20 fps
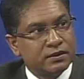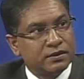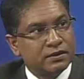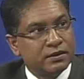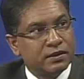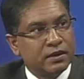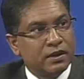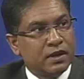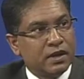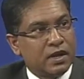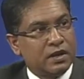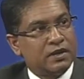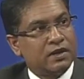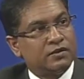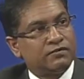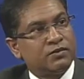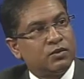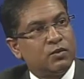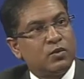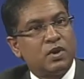And
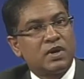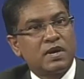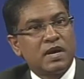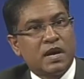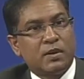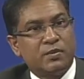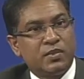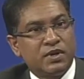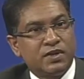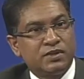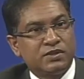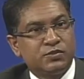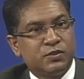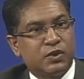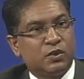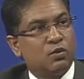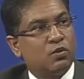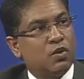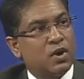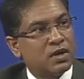therefore what happens with
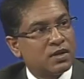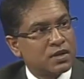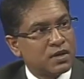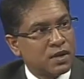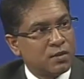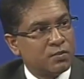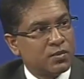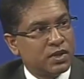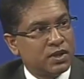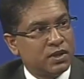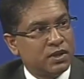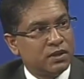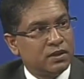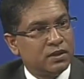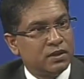one company